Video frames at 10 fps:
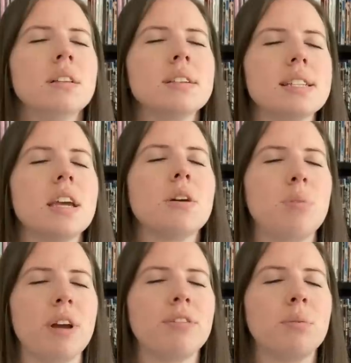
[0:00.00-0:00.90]
Let's take a
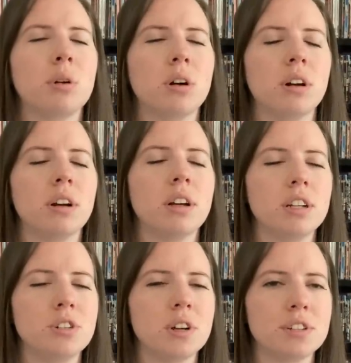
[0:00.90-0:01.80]
break from her
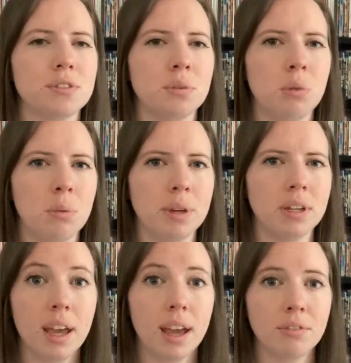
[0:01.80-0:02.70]
dress for a
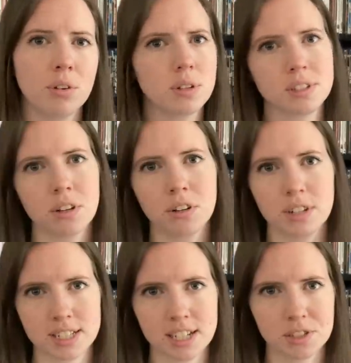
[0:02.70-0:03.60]
moment and focus on her
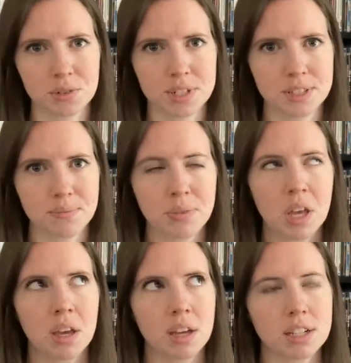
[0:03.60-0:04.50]
accessories.
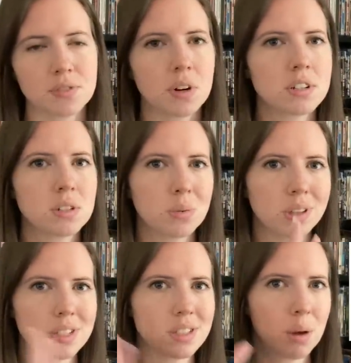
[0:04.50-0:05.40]
As far as the one
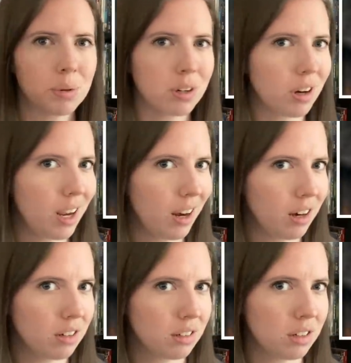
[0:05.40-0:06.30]
that's up in her
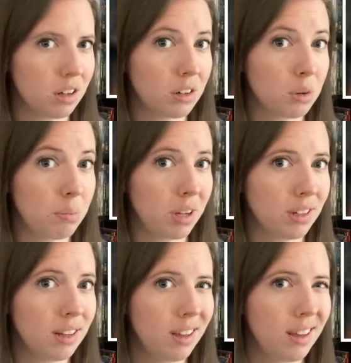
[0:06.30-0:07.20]
hair and on her
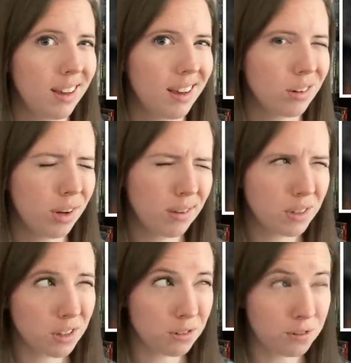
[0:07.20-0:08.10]
bun, I don't have
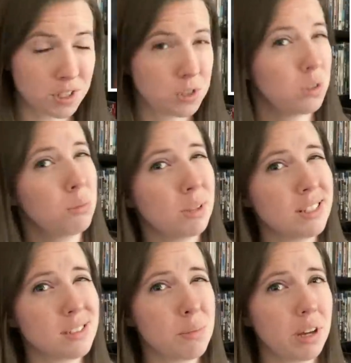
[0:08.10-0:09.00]
any official
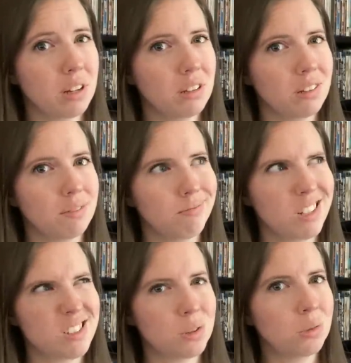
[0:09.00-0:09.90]
complaints about it. I
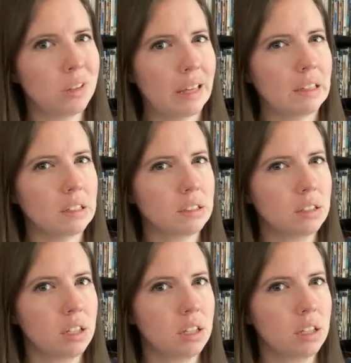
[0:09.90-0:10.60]
just don't like it.